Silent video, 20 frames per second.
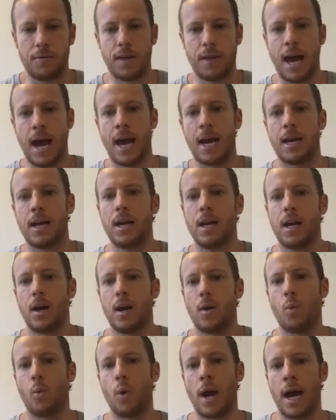that
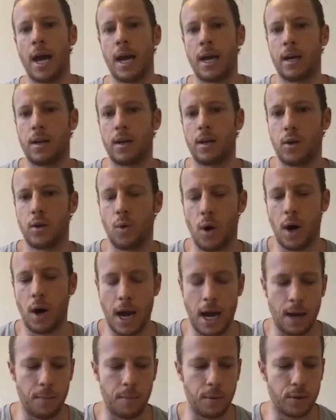when you are
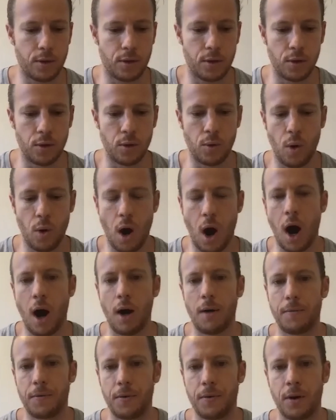able to
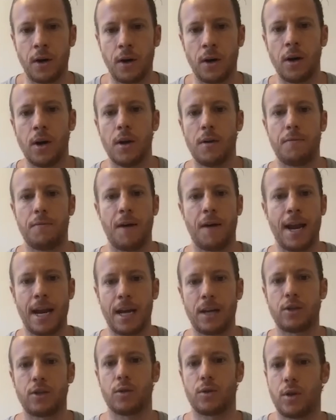offer
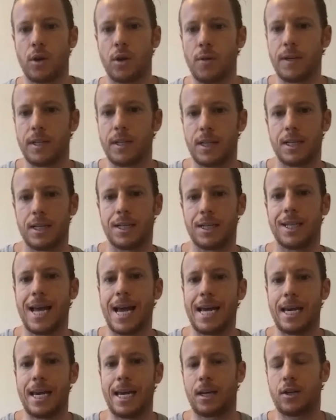financial services
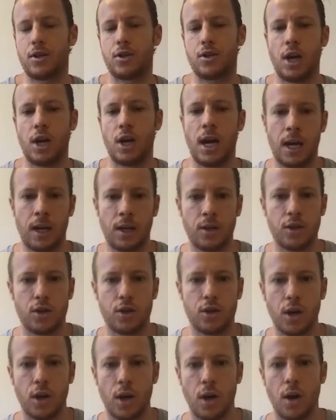like
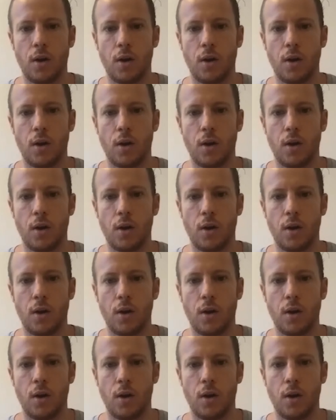exchange